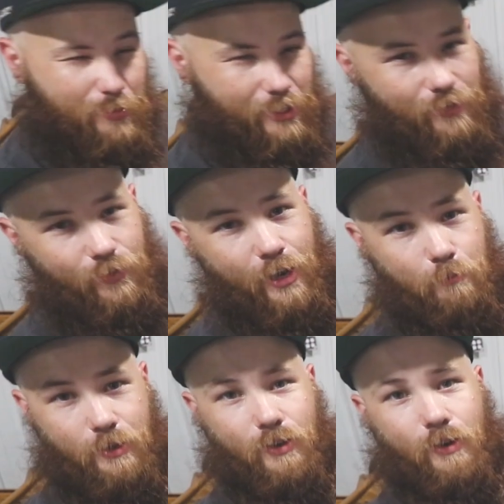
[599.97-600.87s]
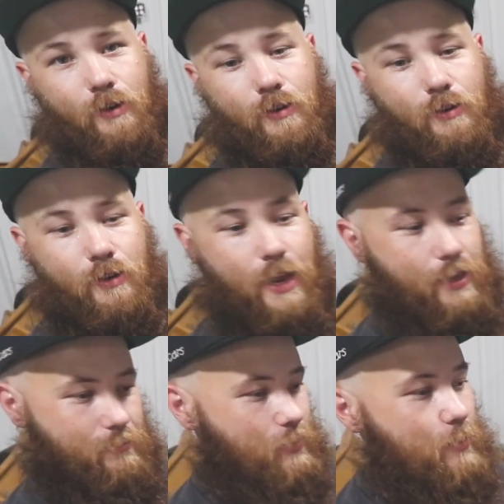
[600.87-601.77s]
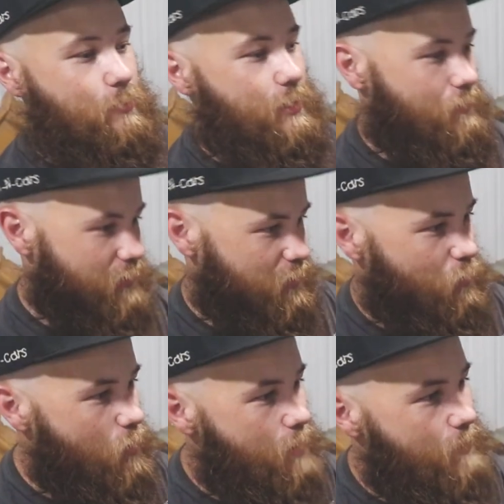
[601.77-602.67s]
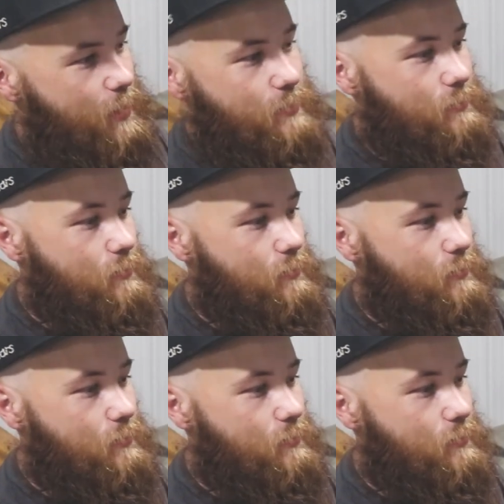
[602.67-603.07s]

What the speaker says: believe that I'd be there. I can't believe this is where I'm at